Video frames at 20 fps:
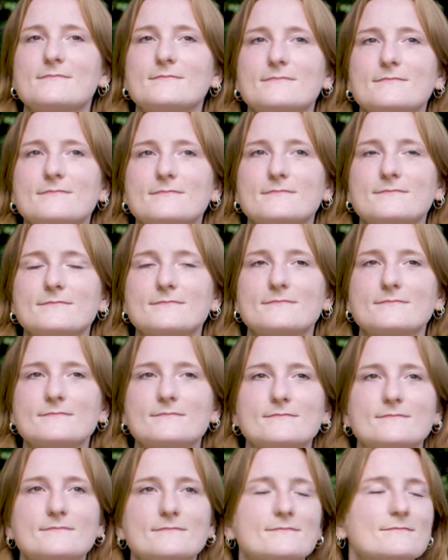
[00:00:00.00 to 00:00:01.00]

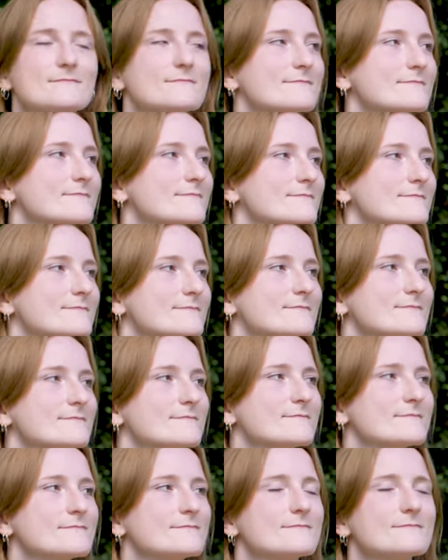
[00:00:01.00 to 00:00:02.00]

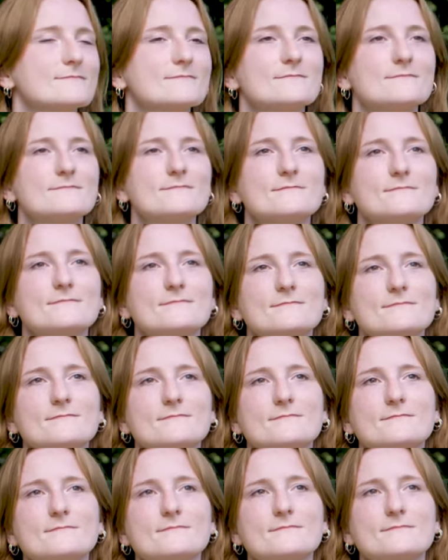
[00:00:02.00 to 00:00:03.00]

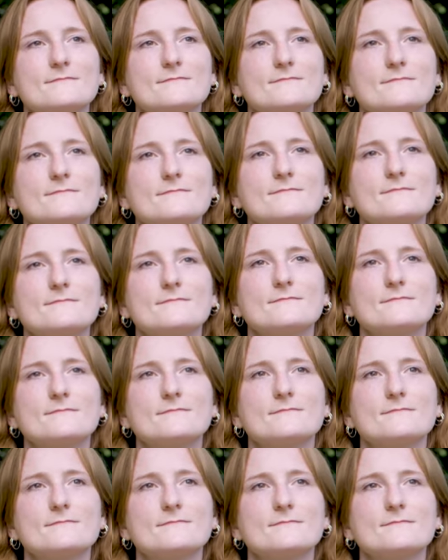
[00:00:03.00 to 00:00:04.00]

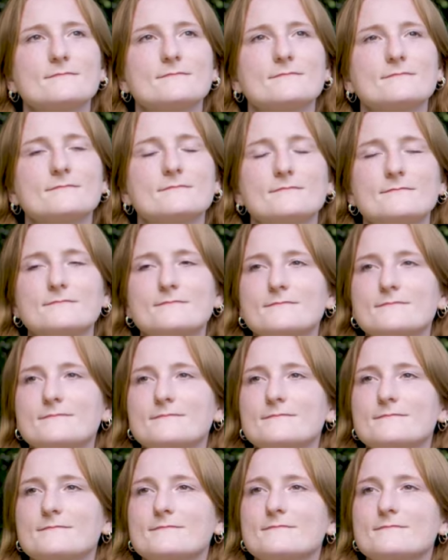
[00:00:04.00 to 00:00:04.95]
This person isn't speaking.